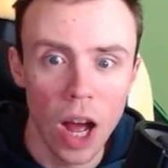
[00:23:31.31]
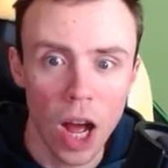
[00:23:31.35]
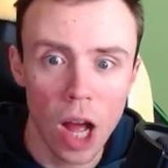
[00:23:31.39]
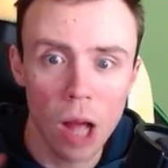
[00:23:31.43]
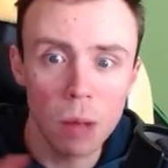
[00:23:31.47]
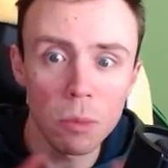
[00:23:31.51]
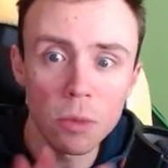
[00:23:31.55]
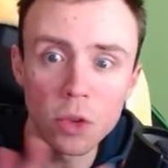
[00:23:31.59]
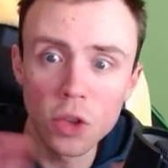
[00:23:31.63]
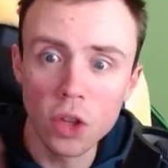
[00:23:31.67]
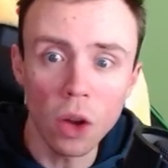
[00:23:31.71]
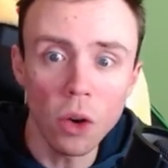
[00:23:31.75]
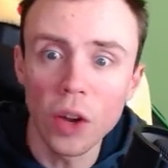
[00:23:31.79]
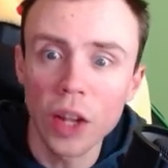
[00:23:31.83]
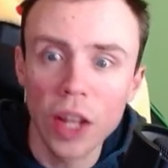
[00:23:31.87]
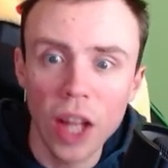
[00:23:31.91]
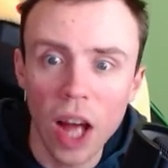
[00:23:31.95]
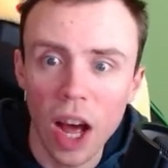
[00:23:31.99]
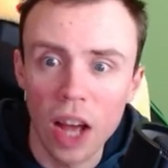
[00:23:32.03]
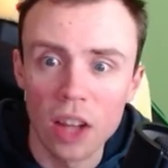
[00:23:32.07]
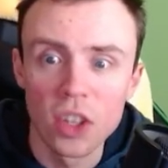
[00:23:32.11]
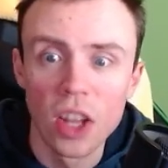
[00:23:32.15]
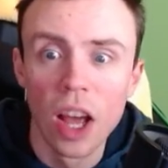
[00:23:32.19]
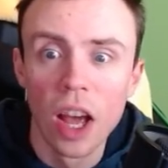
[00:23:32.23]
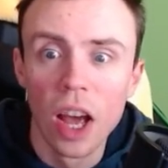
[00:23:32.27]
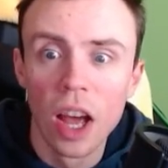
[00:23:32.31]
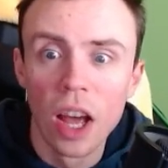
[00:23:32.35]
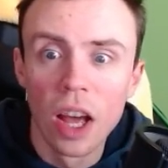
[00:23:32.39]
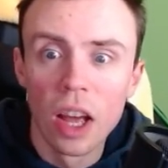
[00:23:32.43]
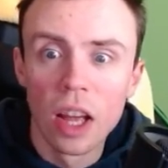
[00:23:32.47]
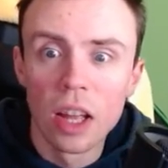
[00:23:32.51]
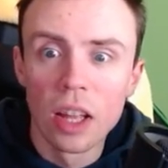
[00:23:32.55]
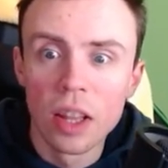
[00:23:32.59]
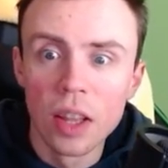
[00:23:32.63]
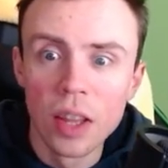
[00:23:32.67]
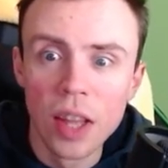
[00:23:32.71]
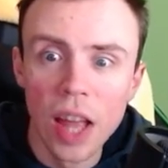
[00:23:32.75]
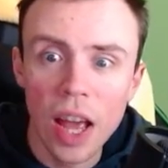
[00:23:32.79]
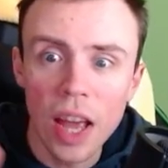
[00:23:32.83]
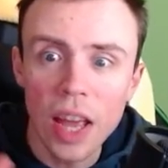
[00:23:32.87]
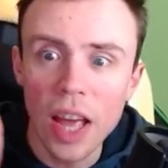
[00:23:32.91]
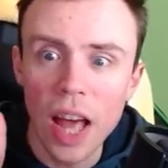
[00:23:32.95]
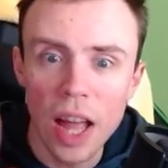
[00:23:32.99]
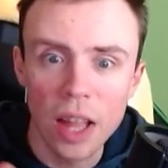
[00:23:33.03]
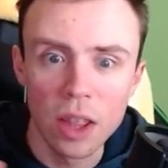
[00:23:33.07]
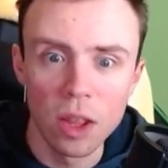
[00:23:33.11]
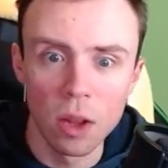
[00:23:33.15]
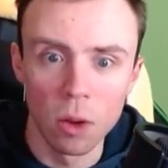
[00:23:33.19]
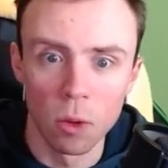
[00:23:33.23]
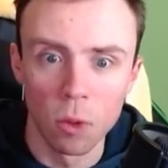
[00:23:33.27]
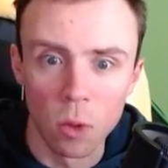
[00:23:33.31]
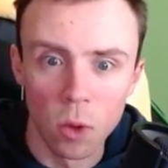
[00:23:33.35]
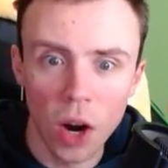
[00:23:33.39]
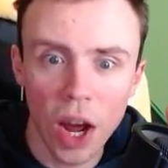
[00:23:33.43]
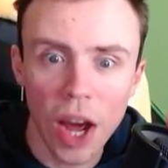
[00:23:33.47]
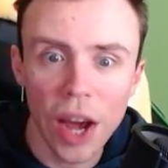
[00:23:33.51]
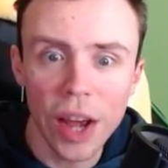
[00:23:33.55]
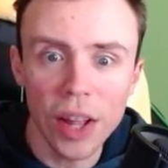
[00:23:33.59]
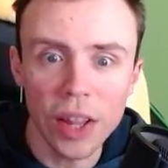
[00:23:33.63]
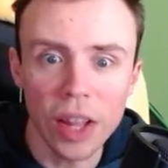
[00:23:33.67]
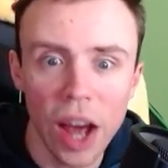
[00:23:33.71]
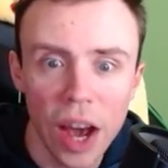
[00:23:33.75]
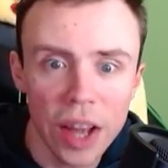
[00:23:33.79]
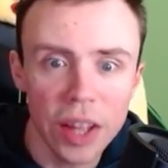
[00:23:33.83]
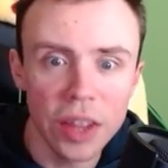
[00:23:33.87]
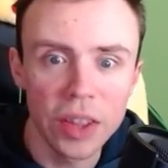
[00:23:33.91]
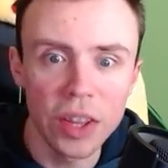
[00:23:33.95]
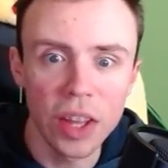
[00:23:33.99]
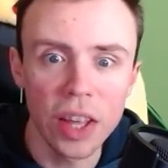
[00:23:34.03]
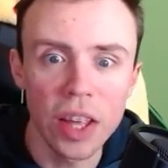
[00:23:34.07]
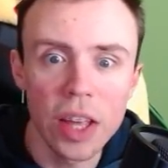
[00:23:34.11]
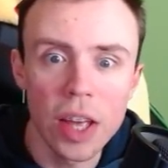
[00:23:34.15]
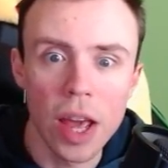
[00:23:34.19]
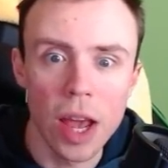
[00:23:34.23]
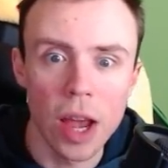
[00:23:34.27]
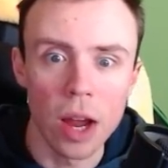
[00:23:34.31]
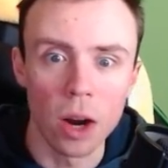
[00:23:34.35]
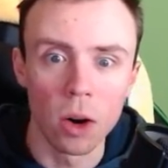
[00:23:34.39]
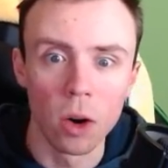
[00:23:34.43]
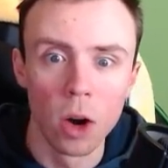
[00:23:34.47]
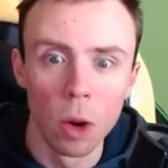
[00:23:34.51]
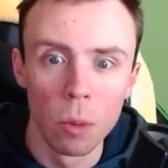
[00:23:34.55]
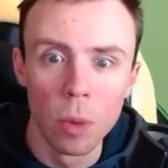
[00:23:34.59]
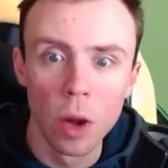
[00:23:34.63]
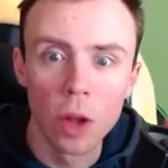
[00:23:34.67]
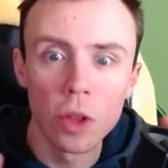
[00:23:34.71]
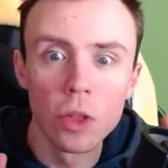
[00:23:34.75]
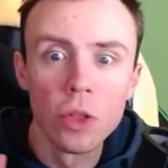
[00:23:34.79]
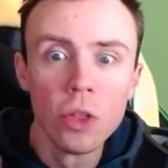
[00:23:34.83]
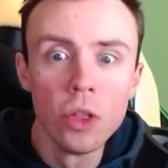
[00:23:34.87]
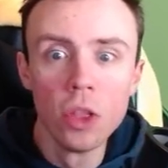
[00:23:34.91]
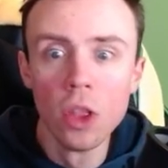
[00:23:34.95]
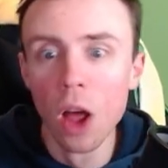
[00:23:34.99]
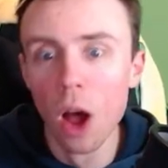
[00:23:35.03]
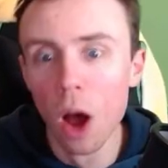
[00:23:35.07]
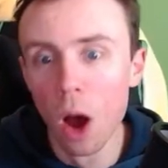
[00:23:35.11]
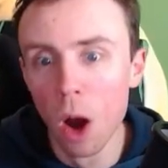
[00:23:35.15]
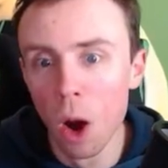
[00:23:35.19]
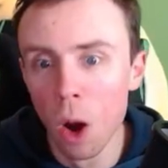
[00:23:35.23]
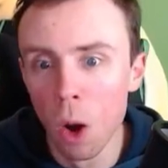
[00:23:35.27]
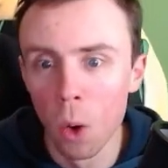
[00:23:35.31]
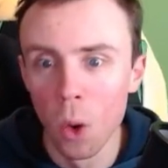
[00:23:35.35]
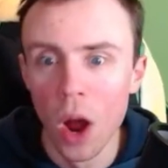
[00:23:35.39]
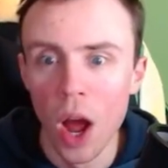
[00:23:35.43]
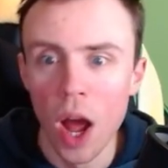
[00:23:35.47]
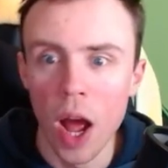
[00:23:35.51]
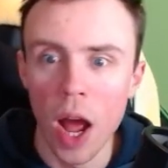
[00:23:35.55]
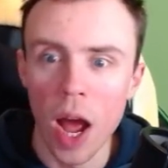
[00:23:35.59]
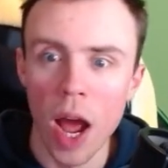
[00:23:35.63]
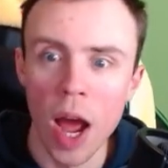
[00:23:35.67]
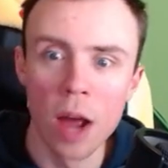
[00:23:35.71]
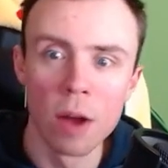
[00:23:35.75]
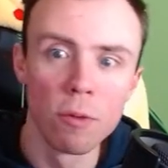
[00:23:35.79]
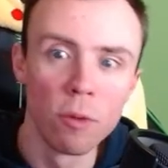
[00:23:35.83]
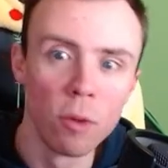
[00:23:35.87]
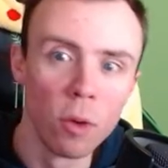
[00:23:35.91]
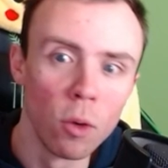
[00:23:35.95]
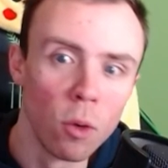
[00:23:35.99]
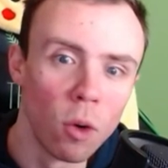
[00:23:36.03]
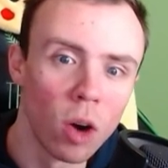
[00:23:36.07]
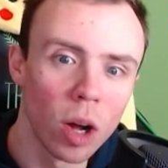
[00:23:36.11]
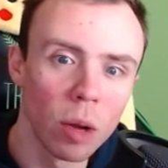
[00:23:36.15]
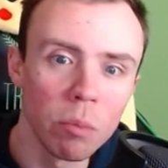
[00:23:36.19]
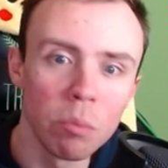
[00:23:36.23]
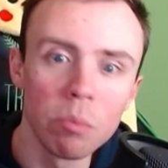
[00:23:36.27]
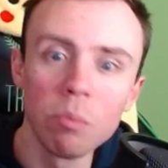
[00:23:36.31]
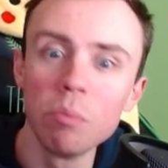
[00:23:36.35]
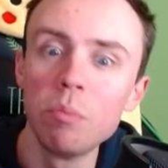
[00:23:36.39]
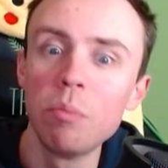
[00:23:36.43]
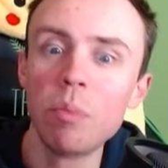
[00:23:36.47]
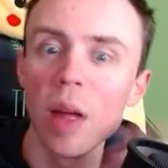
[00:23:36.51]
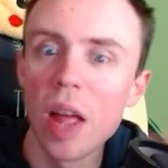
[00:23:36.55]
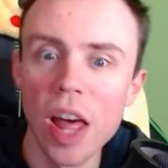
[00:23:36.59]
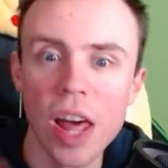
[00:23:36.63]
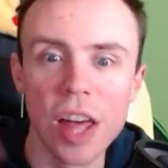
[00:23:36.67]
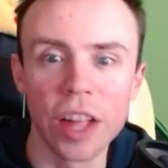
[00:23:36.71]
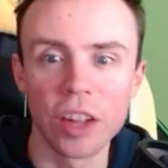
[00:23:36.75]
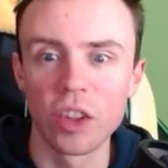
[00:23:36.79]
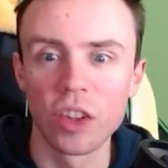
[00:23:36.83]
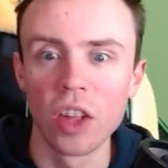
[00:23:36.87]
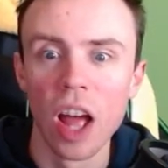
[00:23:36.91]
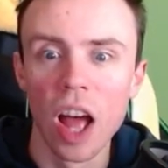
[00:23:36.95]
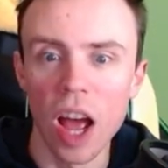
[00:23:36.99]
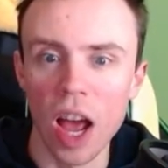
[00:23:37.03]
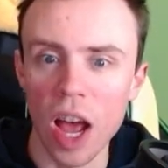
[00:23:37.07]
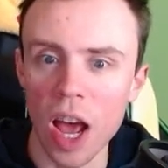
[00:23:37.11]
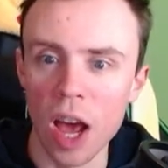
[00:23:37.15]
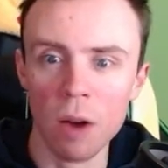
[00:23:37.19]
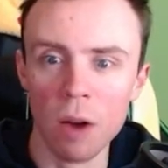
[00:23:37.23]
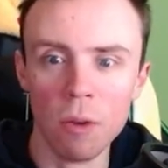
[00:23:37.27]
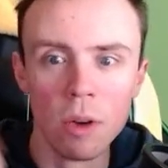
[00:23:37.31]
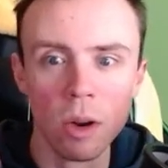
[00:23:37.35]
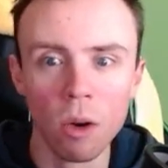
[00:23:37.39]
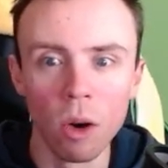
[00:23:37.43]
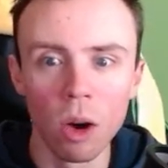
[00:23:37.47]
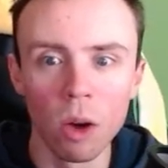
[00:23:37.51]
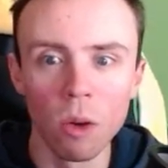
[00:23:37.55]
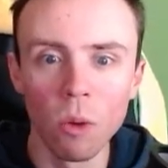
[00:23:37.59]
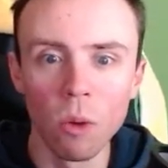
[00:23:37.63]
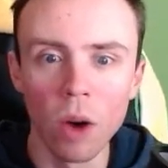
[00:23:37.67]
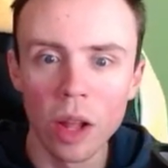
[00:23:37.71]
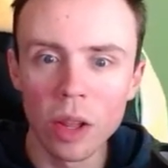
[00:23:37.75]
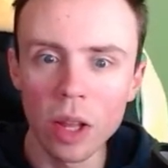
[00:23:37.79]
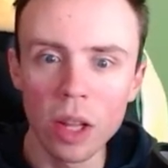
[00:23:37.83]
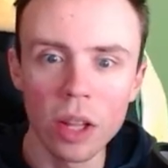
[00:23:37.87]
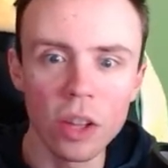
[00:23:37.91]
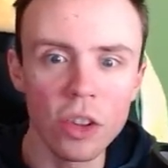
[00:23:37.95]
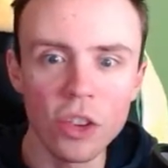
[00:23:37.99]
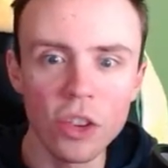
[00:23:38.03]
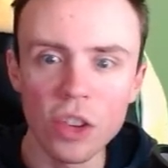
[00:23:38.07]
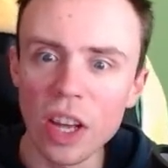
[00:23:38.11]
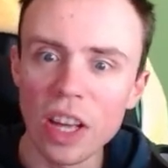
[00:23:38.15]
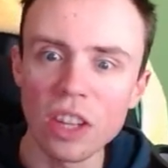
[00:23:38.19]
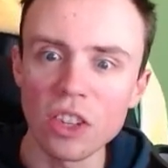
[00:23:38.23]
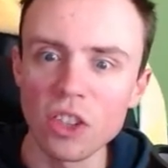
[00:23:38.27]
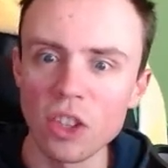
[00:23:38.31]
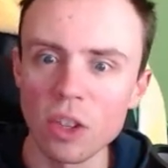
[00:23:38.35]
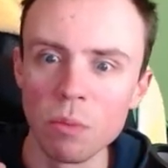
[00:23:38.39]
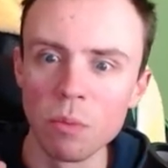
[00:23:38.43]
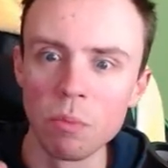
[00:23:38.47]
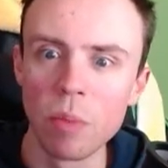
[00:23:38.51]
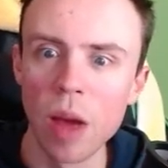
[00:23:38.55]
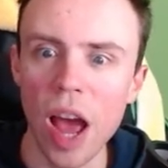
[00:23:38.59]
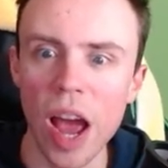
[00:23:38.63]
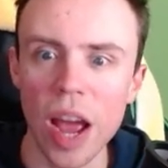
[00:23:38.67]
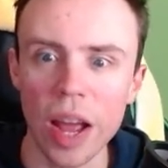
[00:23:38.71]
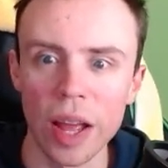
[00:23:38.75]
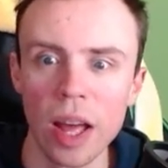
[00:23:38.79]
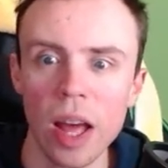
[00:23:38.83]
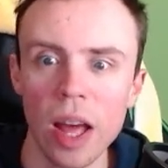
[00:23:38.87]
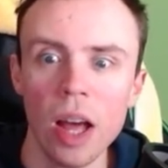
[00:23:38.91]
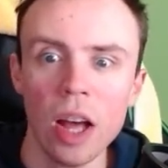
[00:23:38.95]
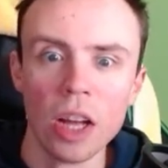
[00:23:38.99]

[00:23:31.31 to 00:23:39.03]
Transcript: I'm sorry guys, they had the right idea here, but no, everyone bitched. Everyone wanted Jason back.